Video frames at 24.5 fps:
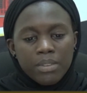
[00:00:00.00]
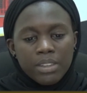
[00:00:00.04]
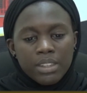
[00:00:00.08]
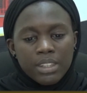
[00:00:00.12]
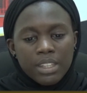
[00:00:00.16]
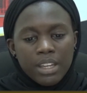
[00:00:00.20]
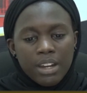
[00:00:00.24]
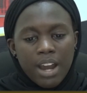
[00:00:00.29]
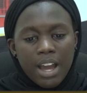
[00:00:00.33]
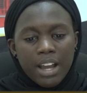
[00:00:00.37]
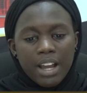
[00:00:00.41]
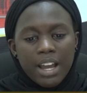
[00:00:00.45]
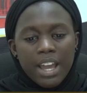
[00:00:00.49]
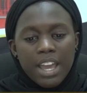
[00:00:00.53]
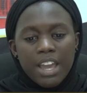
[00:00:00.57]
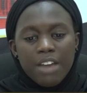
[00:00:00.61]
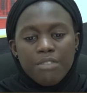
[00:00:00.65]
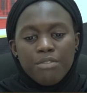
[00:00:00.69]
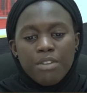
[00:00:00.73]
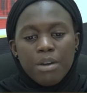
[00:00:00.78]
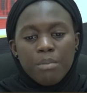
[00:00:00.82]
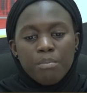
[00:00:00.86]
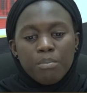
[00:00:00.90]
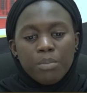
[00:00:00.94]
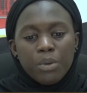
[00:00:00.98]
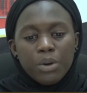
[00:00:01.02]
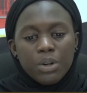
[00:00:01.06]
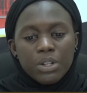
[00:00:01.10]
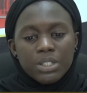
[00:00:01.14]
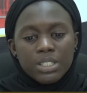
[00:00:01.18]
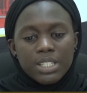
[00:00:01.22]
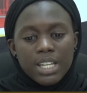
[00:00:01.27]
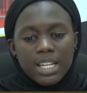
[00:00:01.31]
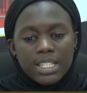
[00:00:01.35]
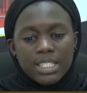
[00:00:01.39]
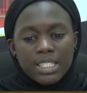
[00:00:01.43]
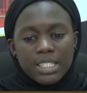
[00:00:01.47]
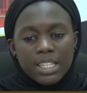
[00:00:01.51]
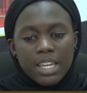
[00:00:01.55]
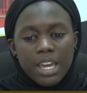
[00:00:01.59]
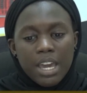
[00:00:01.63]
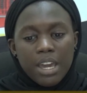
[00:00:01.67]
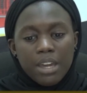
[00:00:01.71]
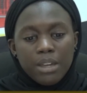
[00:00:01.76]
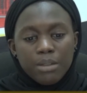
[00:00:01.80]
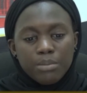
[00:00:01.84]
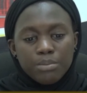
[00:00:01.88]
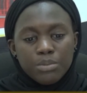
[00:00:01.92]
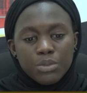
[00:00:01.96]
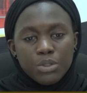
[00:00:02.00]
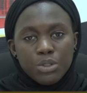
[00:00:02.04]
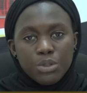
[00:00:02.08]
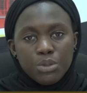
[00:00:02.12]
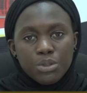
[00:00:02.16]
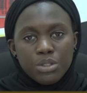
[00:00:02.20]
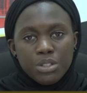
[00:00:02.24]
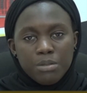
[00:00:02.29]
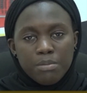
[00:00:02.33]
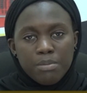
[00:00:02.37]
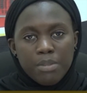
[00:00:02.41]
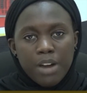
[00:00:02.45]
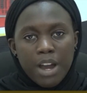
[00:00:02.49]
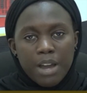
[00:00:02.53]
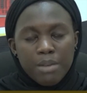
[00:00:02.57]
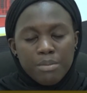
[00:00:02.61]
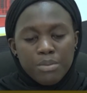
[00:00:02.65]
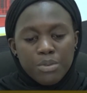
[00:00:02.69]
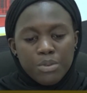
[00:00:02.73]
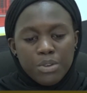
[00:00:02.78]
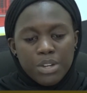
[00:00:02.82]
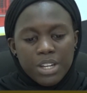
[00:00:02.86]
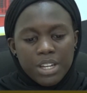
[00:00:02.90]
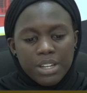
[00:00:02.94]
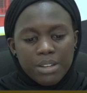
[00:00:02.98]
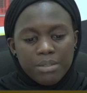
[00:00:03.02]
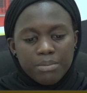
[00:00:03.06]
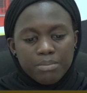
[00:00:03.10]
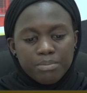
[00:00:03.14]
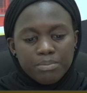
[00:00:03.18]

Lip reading: Teranga FM boss escaped due to bribery.